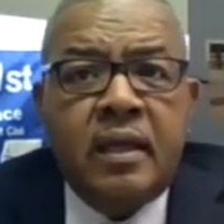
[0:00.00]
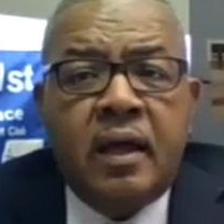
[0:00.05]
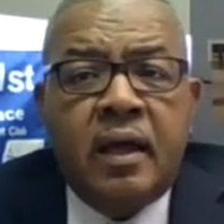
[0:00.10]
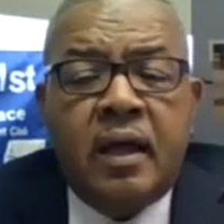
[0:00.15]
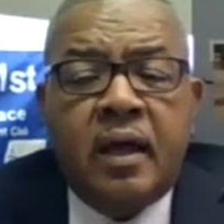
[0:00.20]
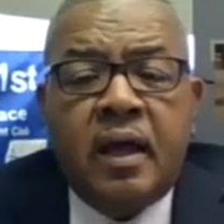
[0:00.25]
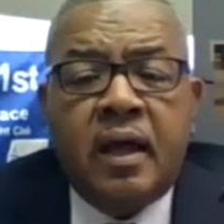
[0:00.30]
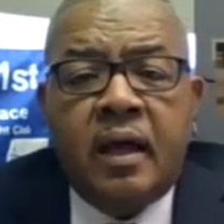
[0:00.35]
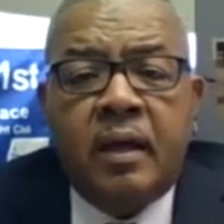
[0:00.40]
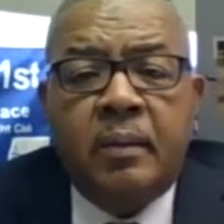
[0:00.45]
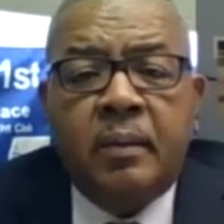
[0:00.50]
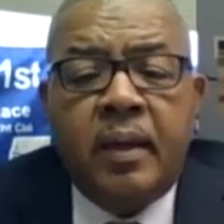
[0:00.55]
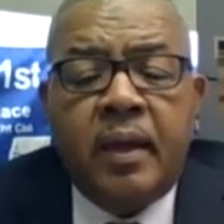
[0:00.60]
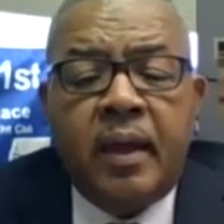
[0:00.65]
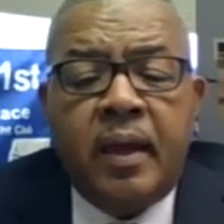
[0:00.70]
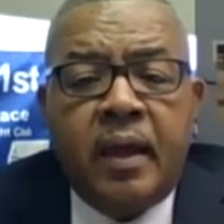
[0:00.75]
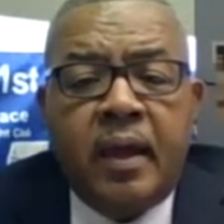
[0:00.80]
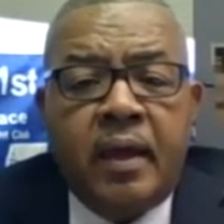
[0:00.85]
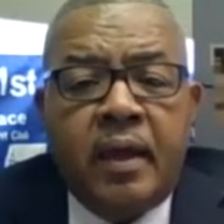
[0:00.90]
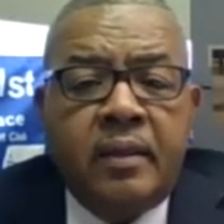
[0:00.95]

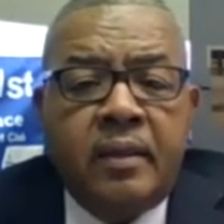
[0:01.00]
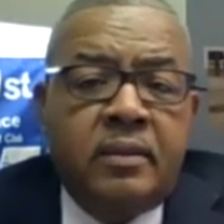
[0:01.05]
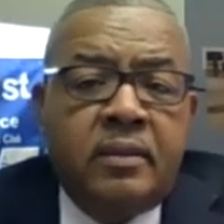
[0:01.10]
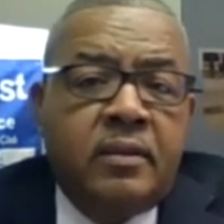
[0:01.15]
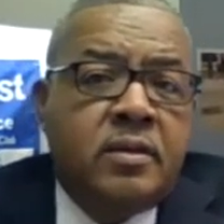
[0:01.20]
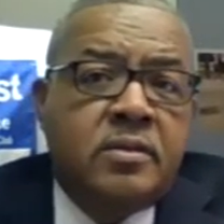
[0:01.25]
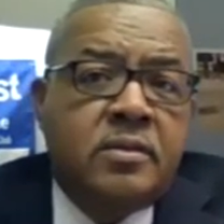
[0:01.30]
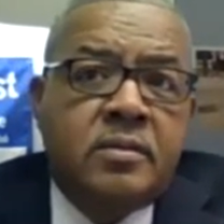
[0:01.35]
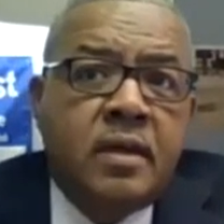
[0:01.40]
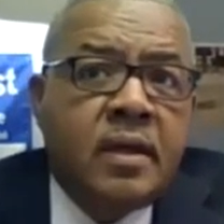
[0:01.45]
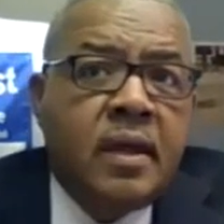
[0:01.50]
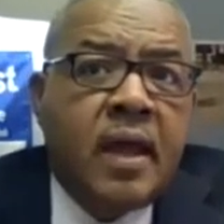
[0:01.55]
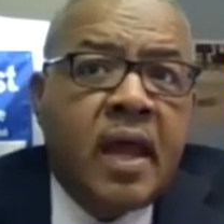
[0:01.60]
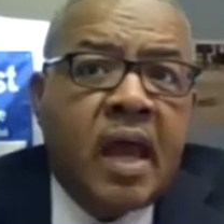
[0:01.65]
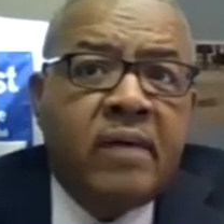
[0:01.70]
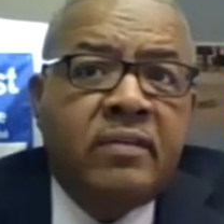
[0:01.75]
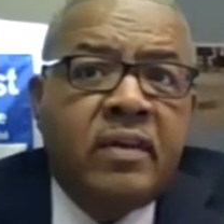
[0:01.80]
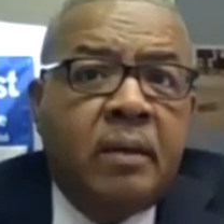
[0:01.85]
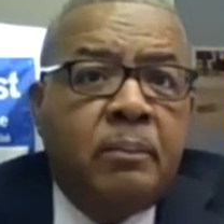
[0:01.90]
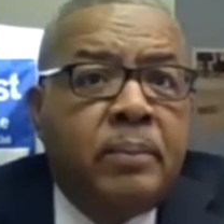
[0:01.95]
and just
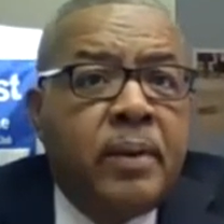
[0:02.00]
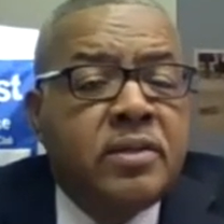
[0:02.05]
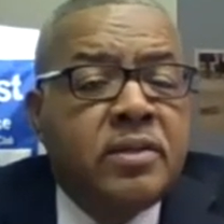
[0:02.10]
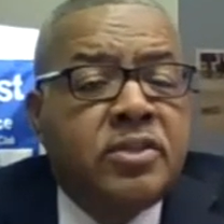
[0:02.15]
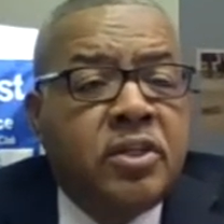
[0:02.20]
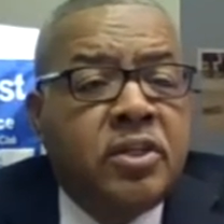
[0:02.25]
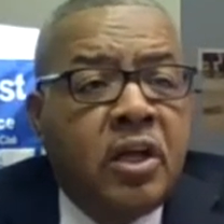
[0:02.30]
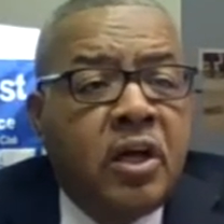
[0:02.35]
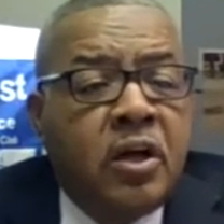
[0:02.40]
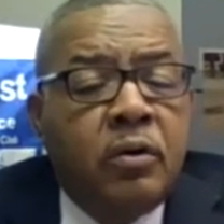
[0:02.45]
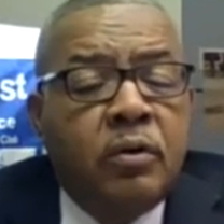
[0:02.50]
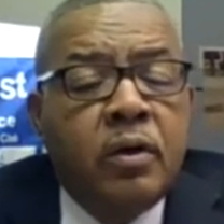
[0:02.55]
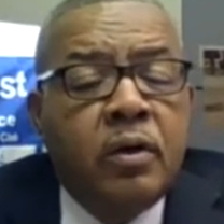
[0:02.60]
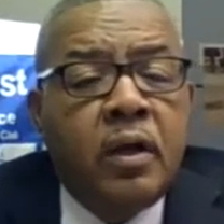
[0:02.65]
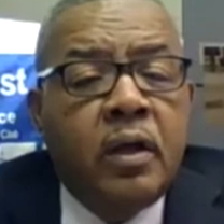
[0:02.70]
having a place to go.